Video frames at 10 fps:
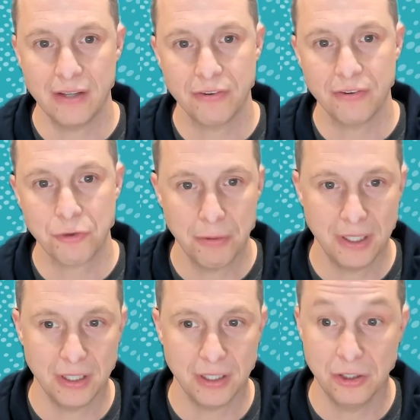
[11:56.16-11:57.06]
is going to
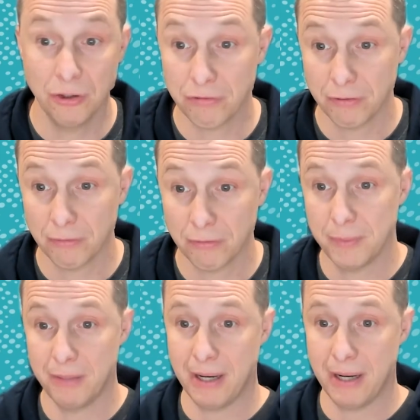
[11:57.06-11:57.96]
be useful for
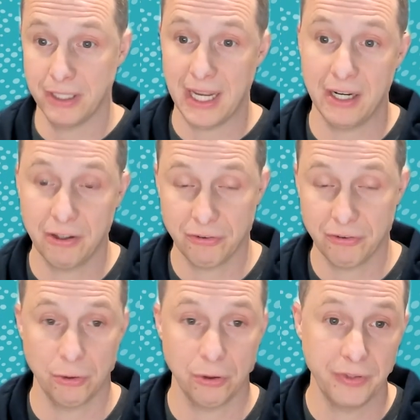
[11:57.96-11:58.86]
me to be able to get
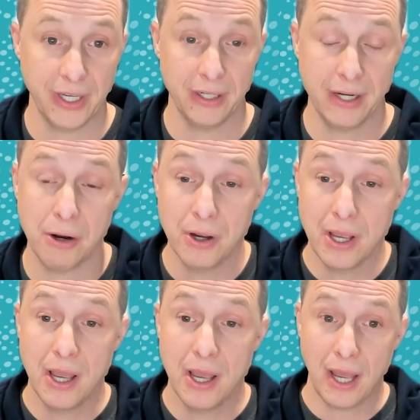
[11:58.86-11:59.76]
historical data. Now,
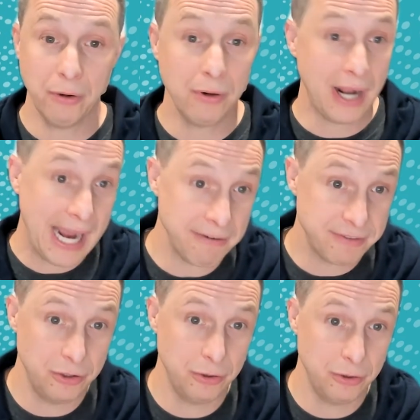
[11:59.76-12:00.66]
I don't
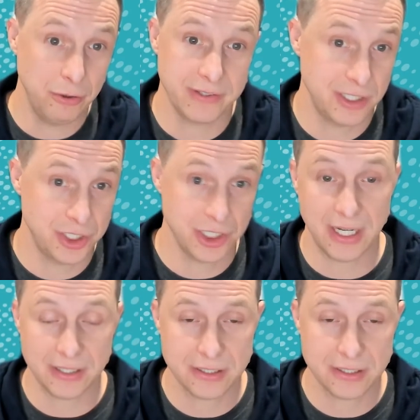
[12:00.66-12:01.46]
have to do this to just get